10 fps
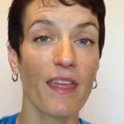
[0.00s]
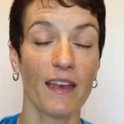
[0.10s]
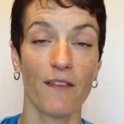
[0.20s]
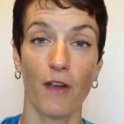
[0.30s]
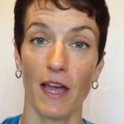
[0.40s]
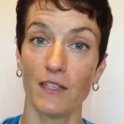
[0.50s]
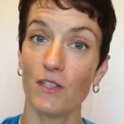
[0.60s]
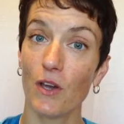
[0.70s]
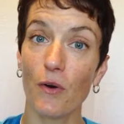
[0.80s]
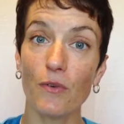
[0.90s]
I never had to
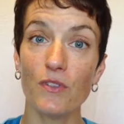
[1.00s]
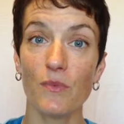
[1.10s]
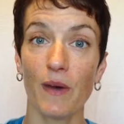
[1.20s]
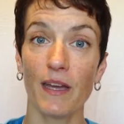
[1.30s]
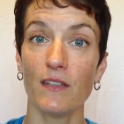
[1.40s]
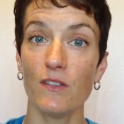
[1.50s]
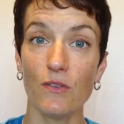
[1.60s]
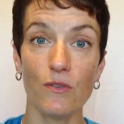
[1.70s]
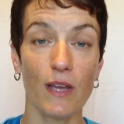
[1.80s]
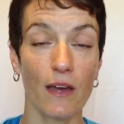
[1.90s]
go to my
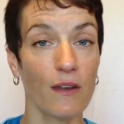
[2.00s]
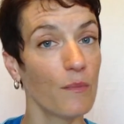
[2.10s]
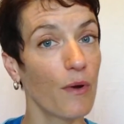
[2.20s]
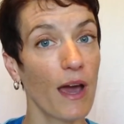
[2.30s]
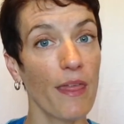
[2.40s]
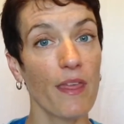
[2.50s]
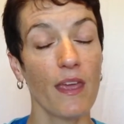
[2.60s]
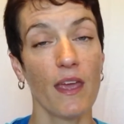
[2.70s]
2 counted breath,